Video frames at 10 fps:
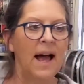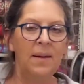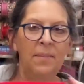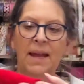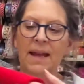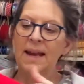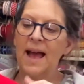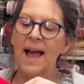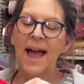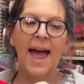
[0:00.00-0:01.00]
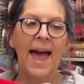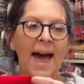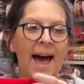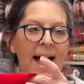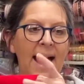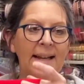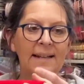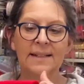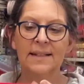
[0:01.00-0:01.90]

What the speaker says: I made a hat,